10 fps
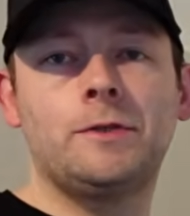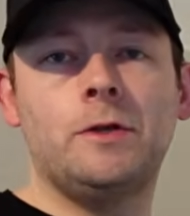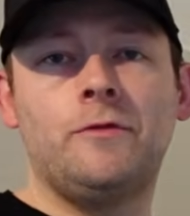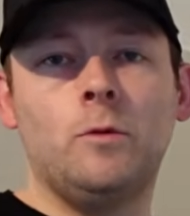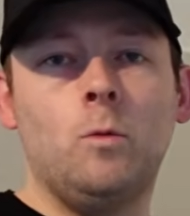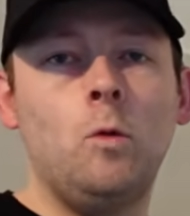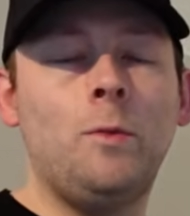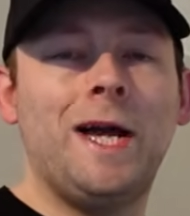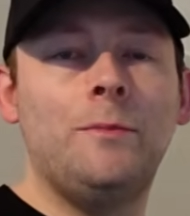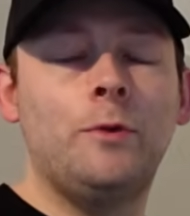So if you're
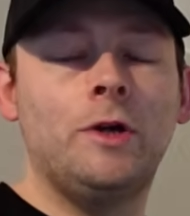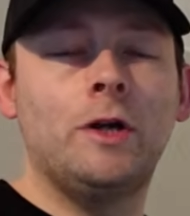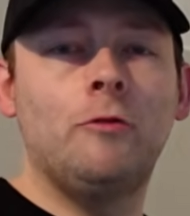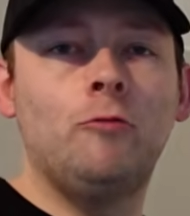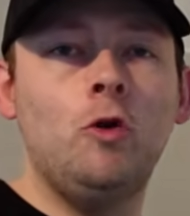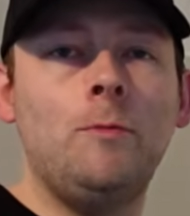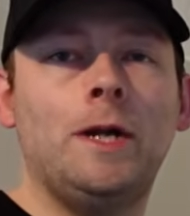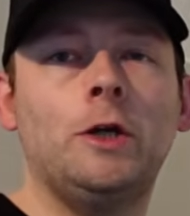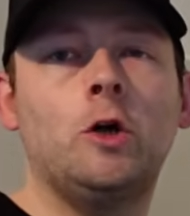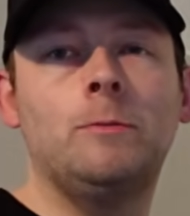wallpapering a room
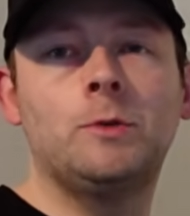and you come